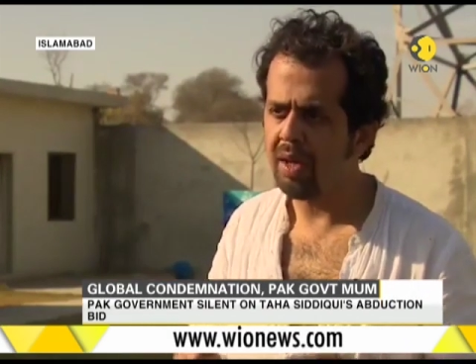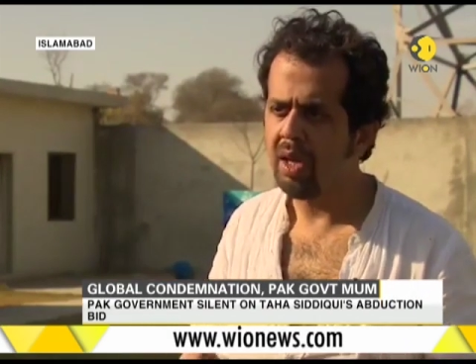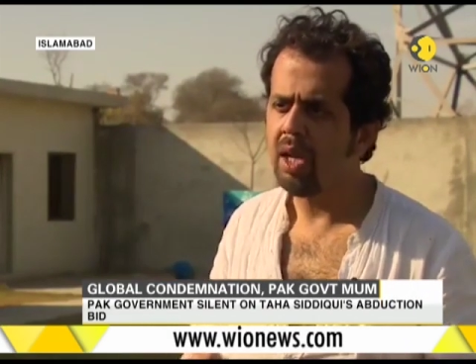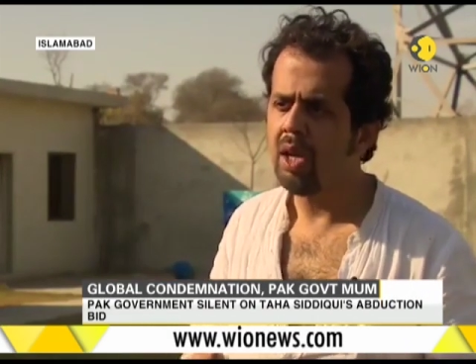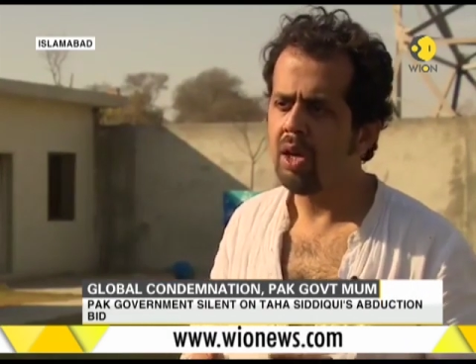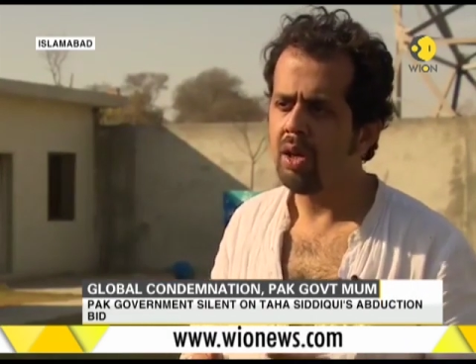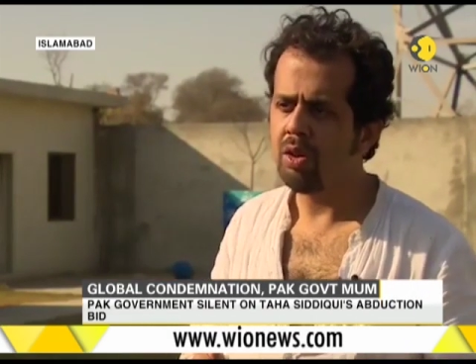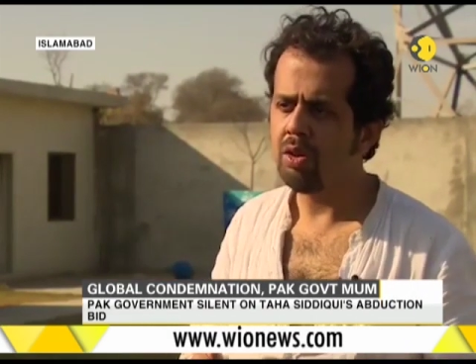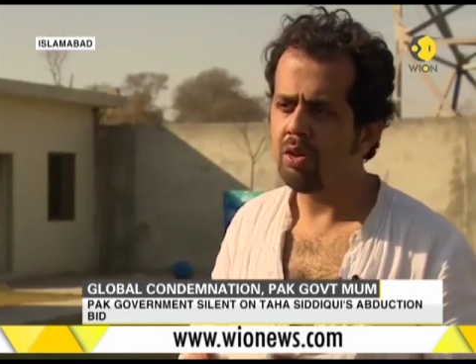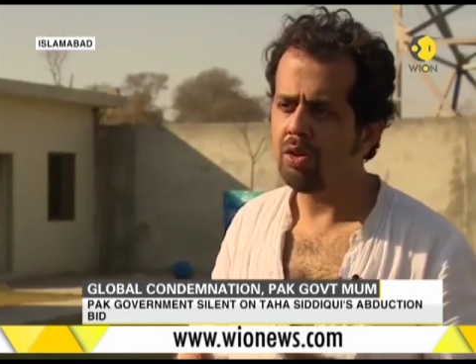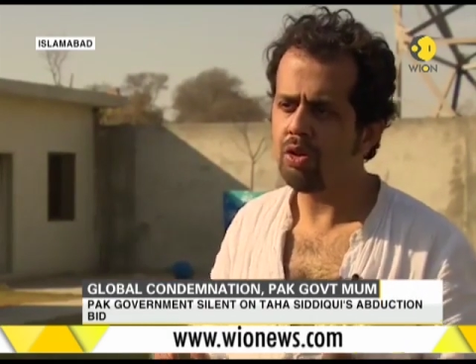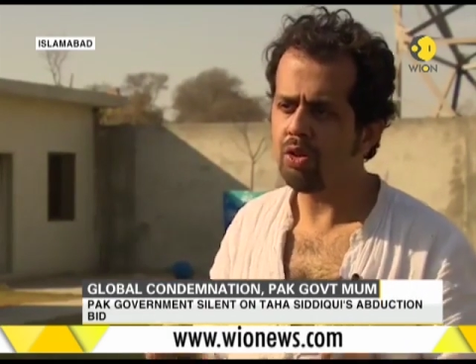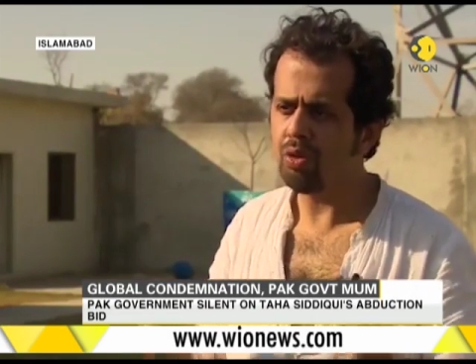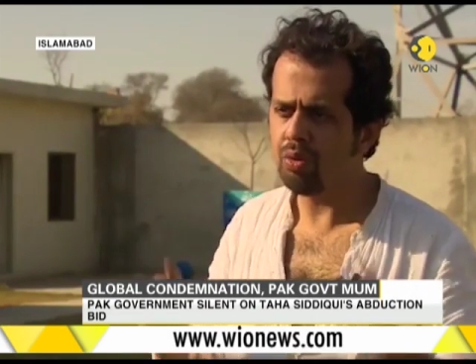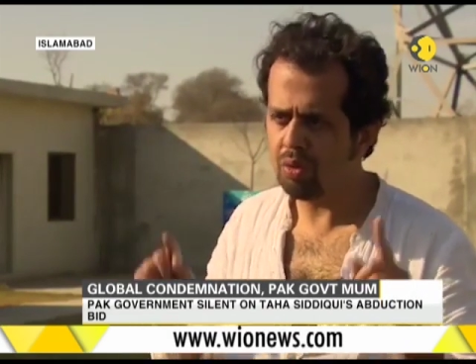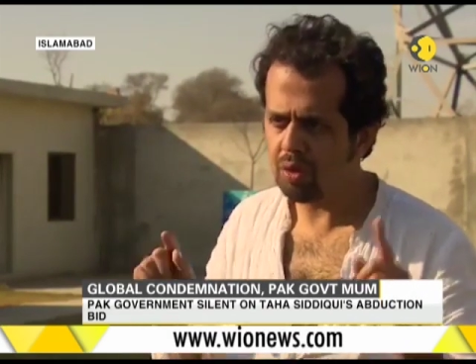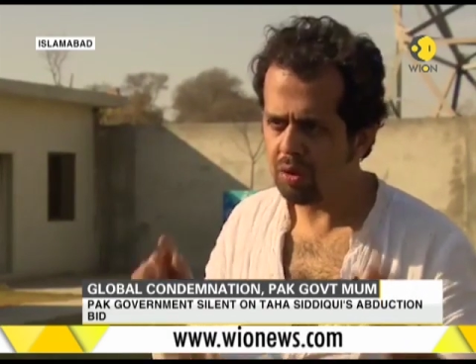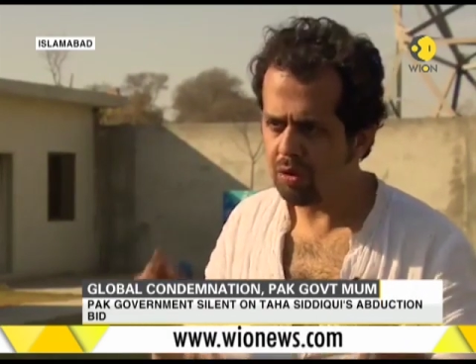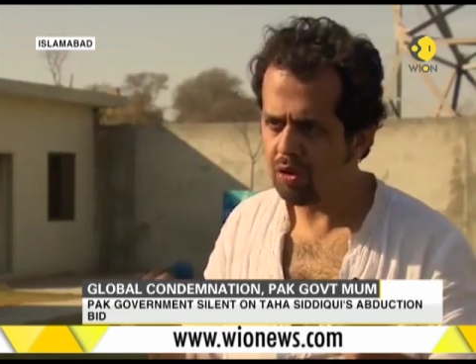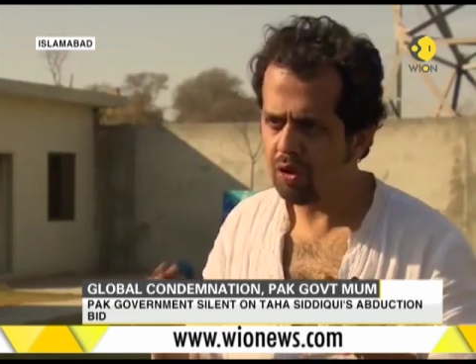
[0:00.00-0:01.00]
Karju, who
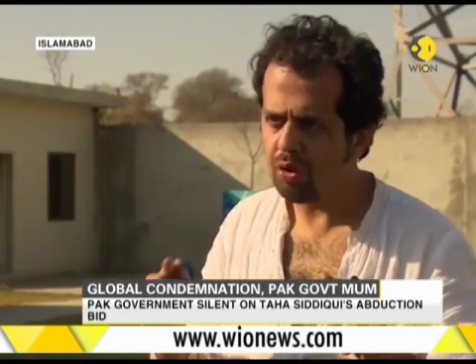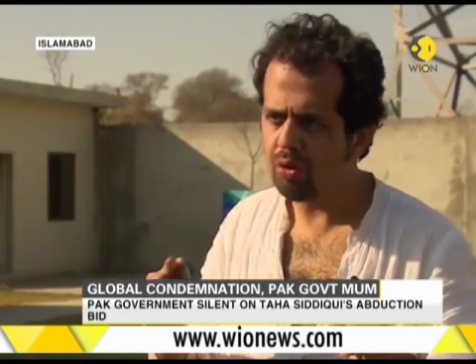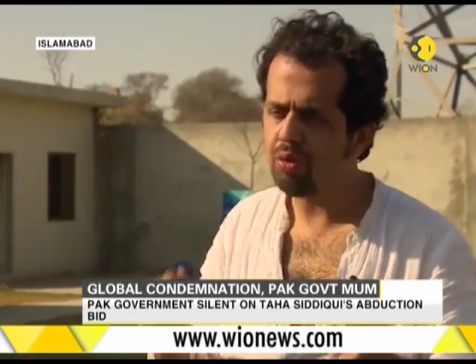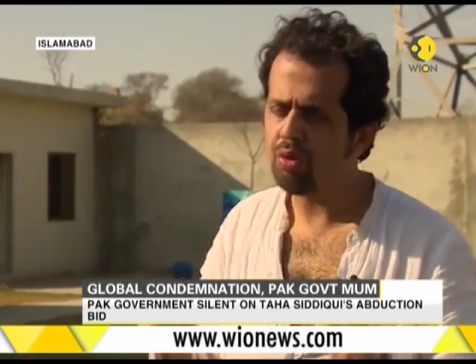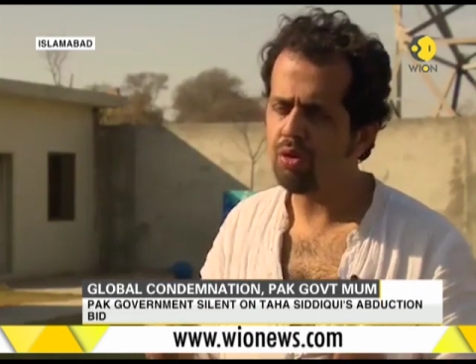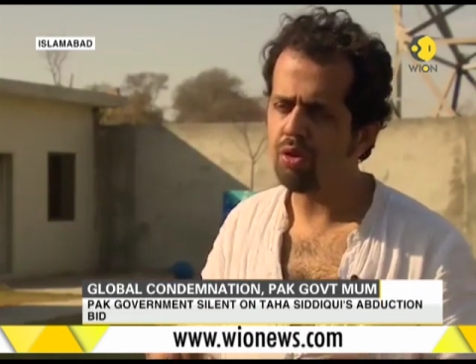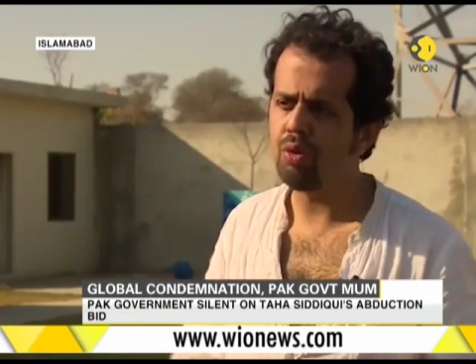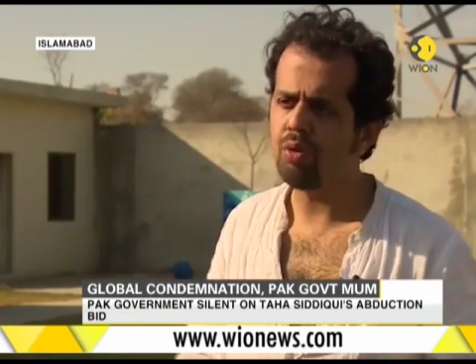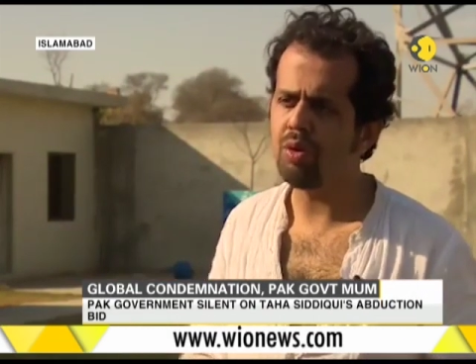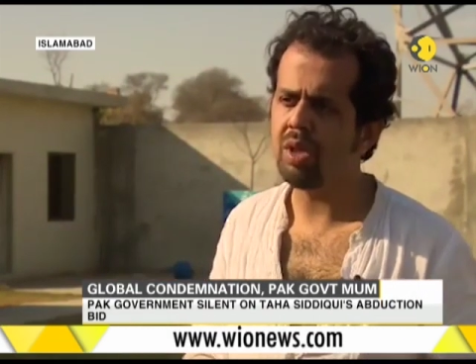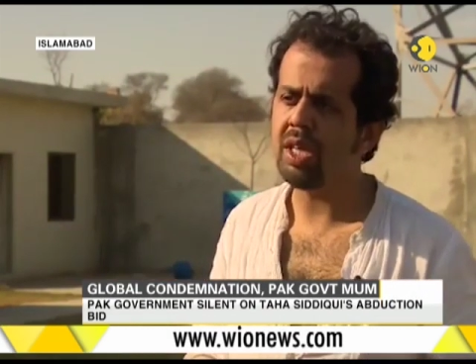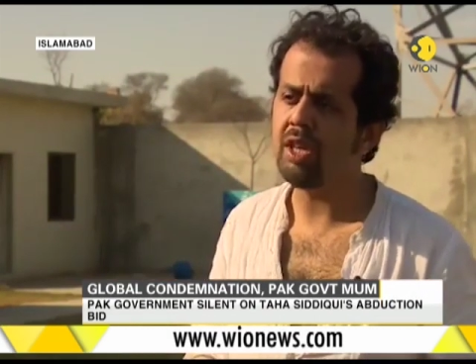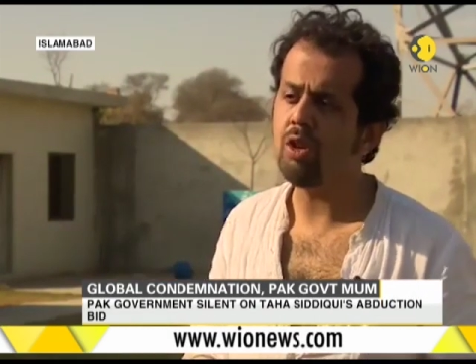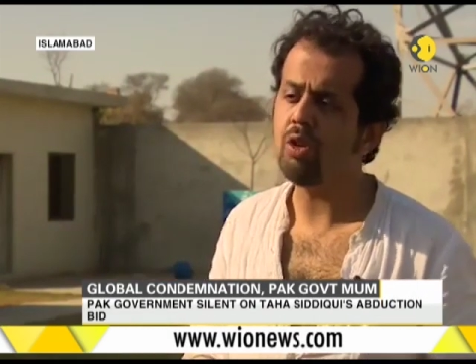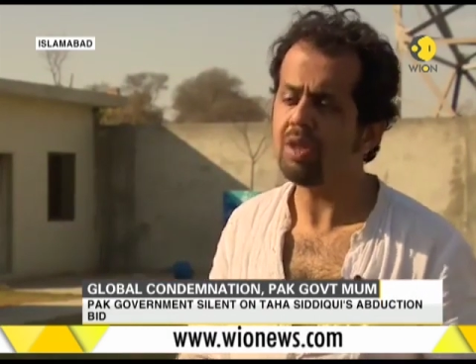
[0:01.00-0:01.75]
are still with us.